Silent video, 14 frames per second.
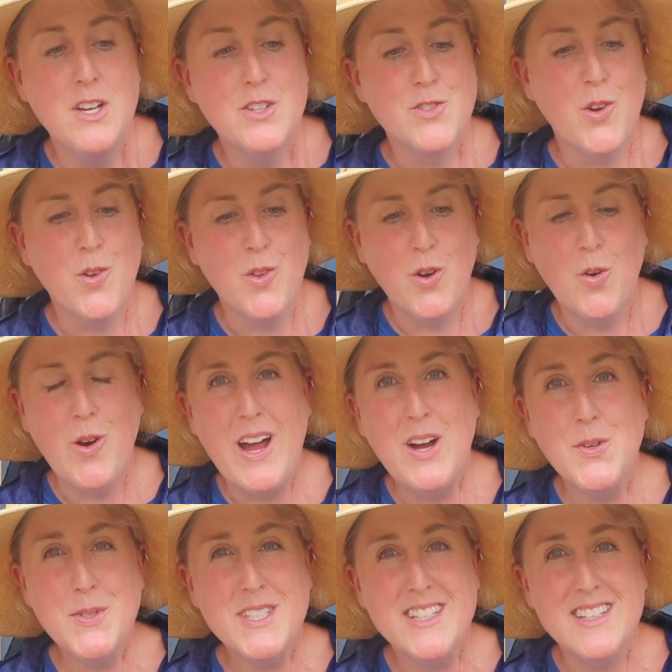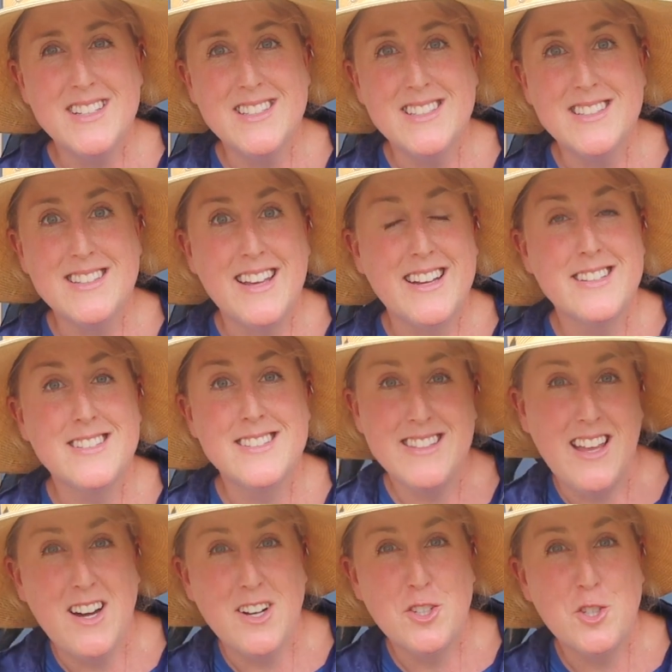So the ground is like
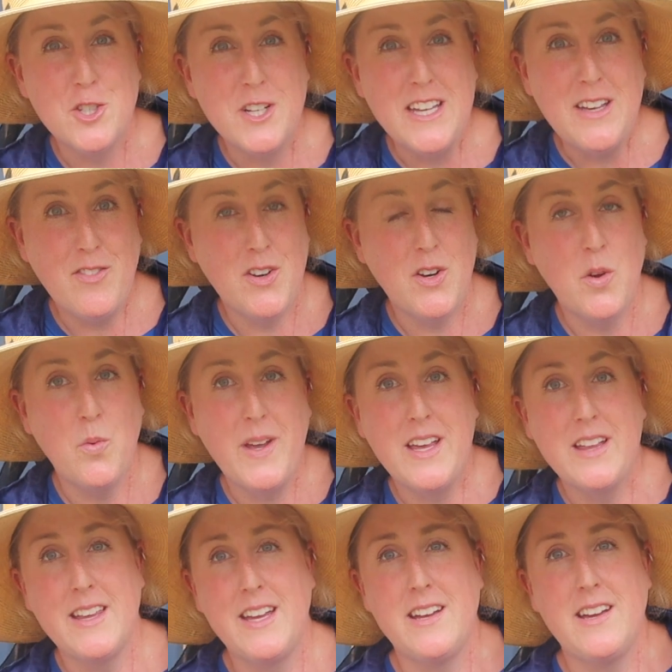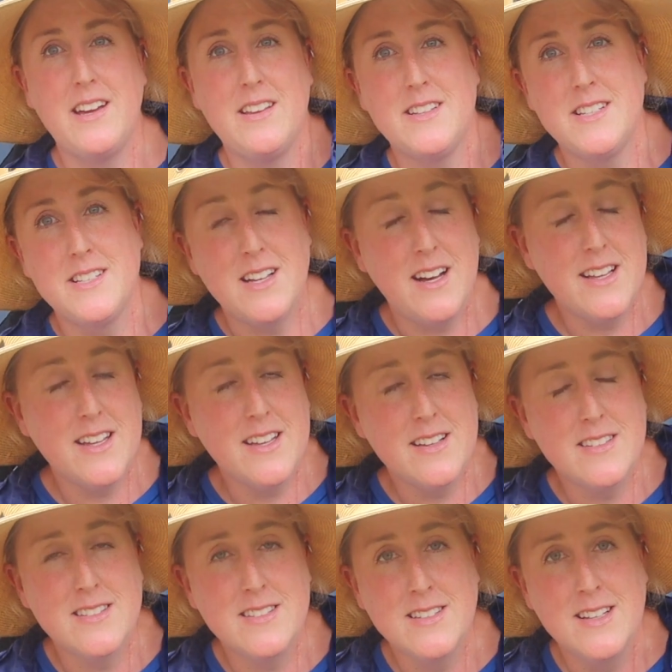slush even a week later, and the
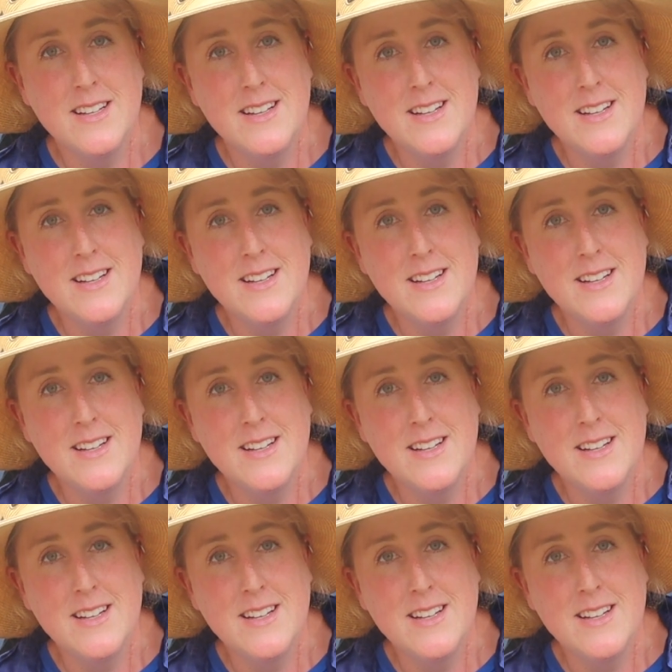dahlias,